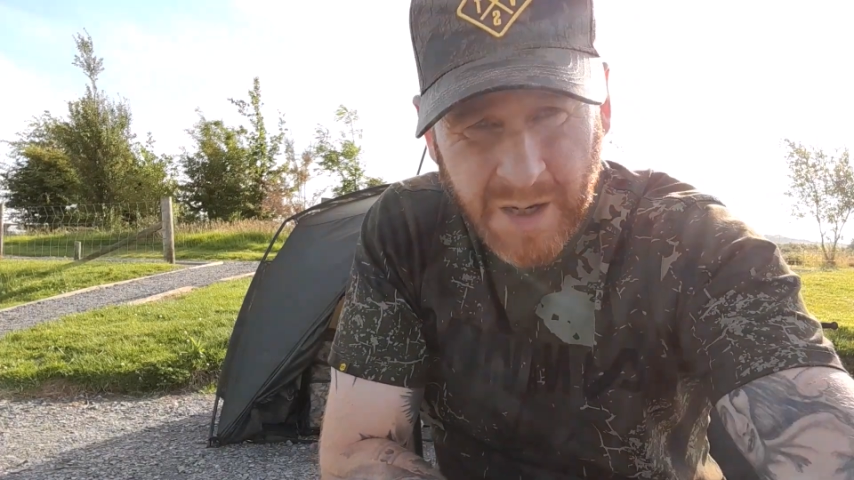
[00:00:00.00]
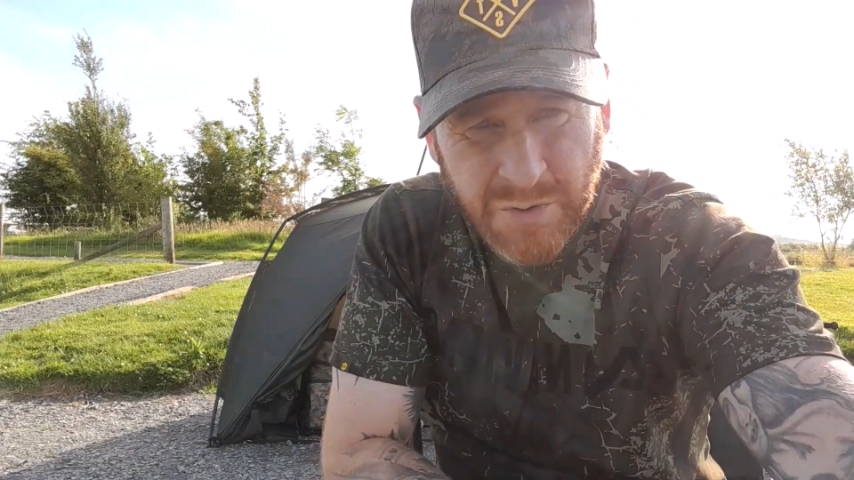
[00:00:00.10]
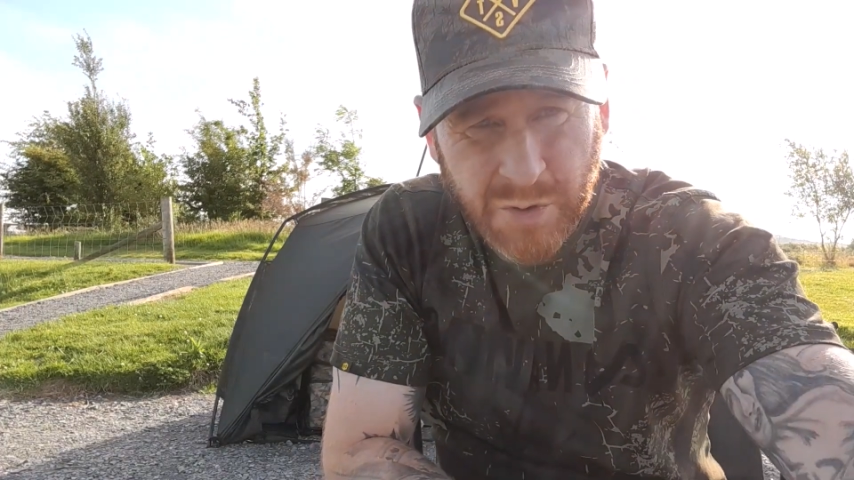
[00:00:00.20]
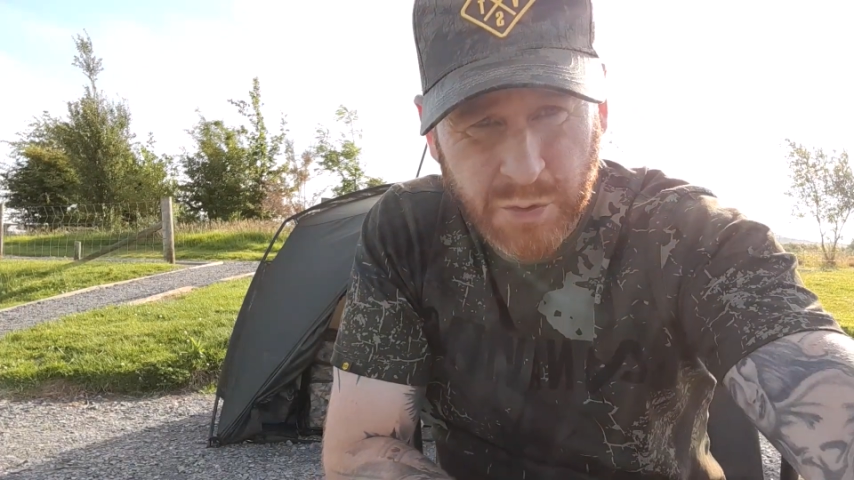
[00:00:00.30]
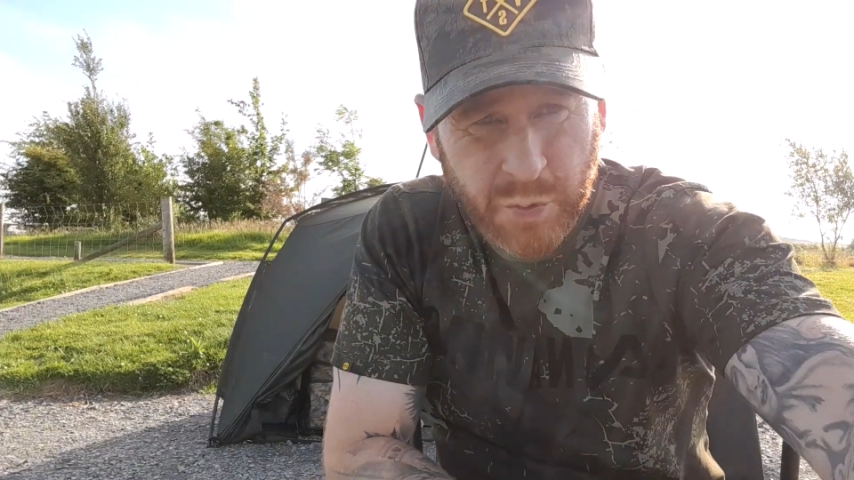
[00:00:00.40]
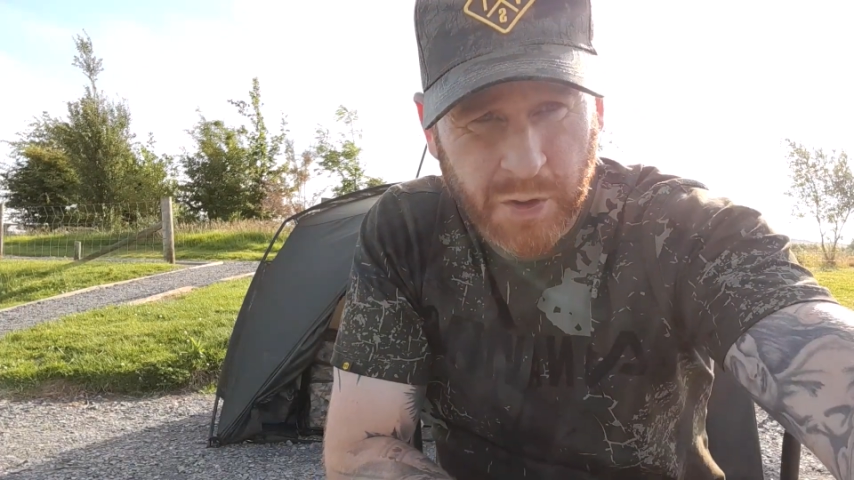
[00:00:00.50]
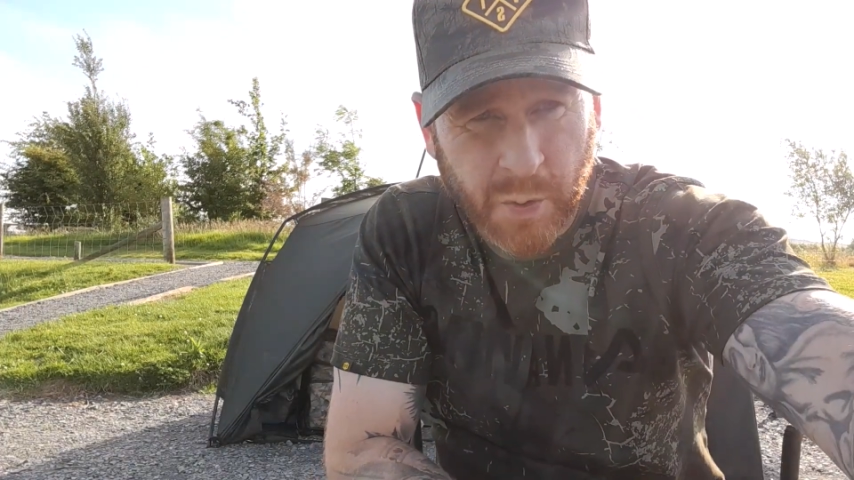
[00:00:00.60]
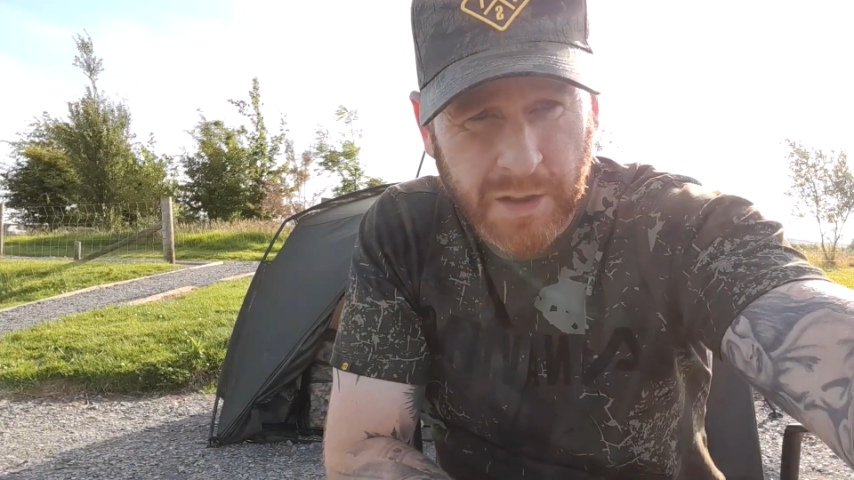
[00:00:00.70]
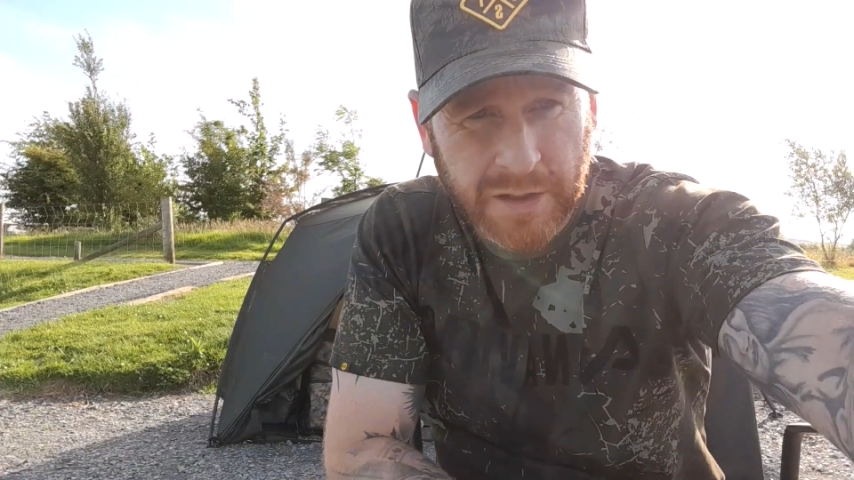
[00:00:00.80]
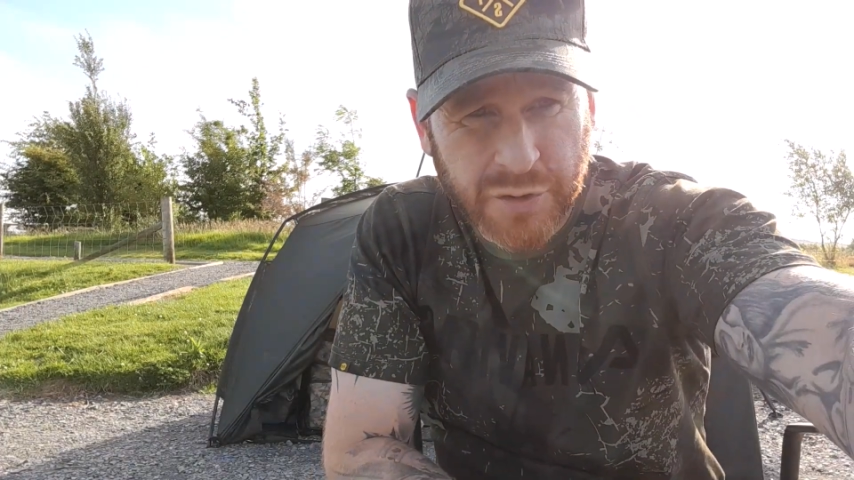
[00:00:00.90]
just want to
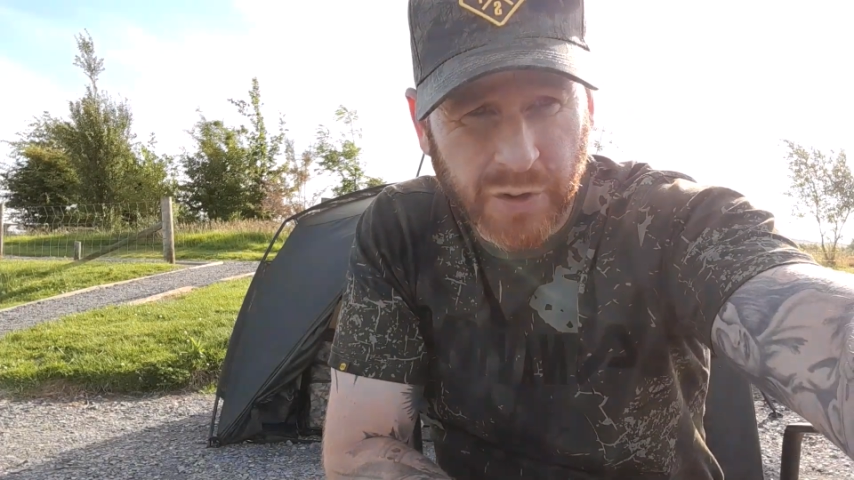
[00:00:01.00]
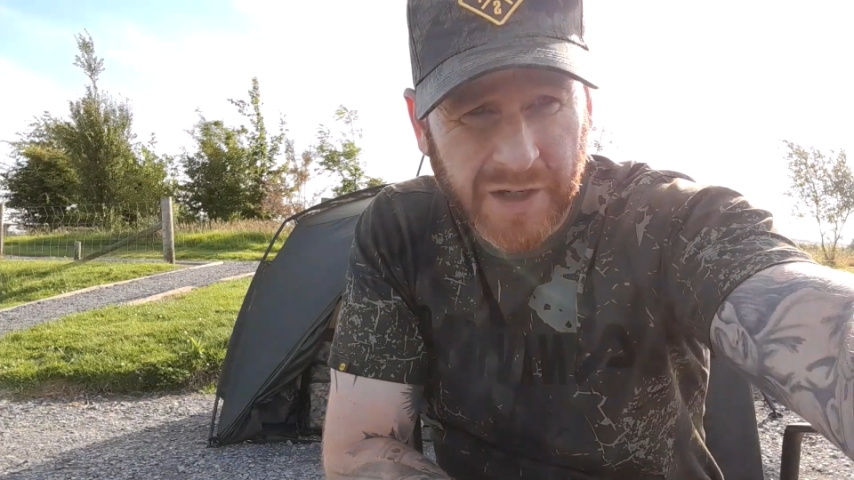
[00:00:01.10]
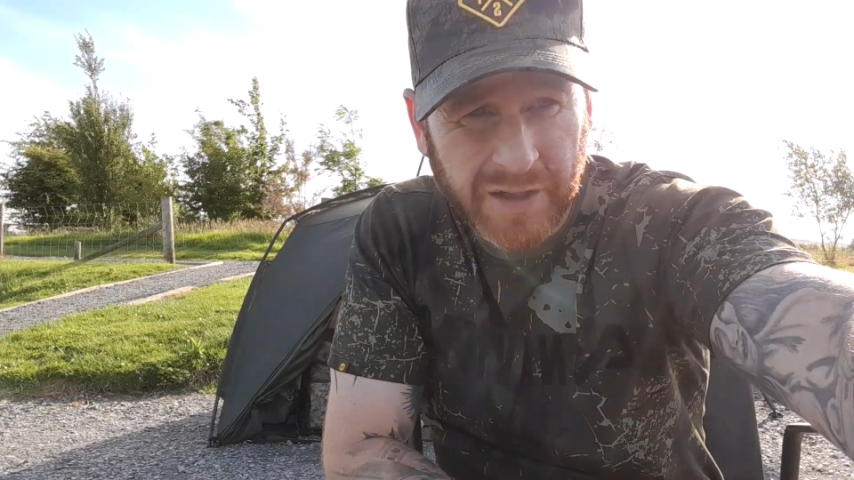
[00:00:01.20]
quickly show you.